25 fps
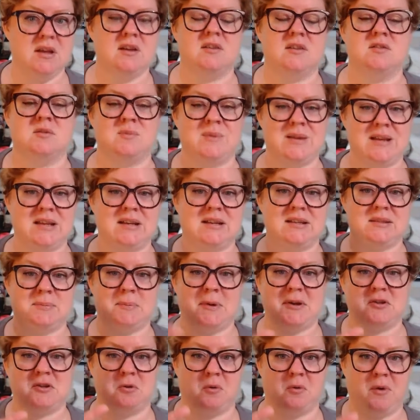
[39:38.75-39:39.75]
Because we get a
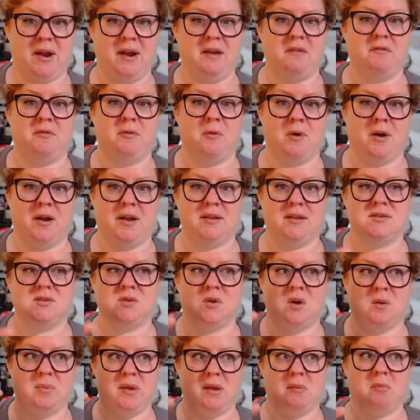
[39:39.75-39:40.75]
special grant for it,
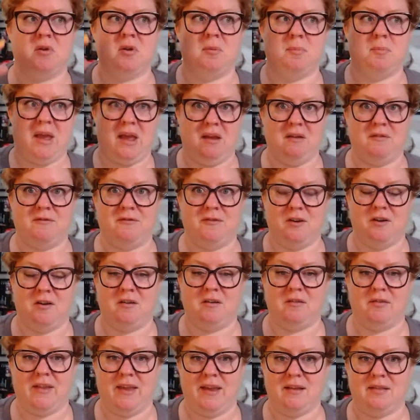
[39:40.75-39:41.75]
so I'll be able to pay
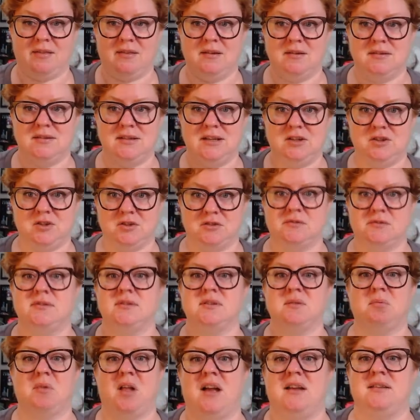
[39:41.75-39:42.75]
for the teachers and
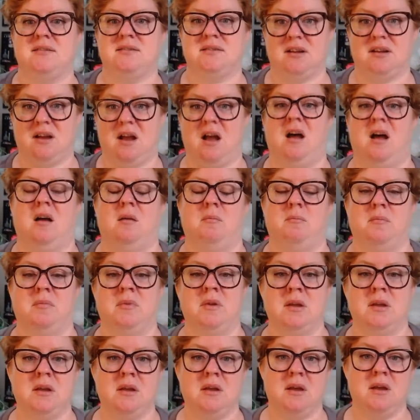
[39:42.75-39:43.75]
supplies to come
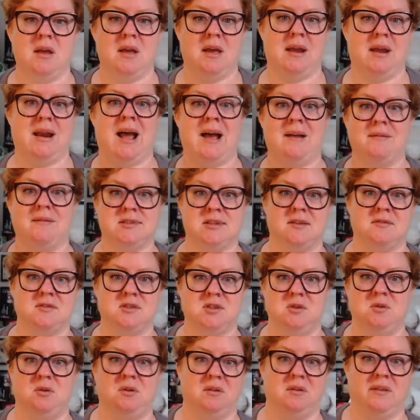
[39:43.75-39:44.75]
and have stuff,
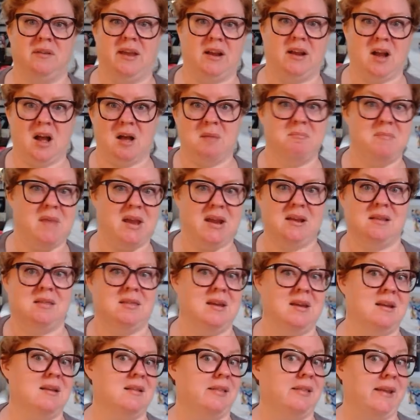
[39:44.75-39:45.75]
so you can come make a
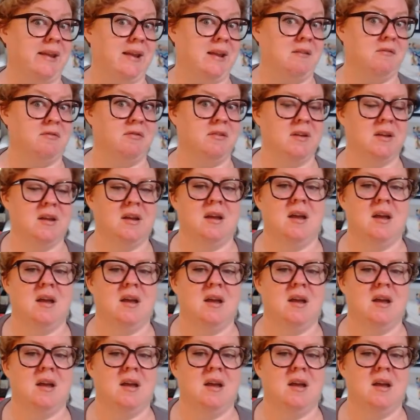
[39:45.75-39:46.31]
thing and leave.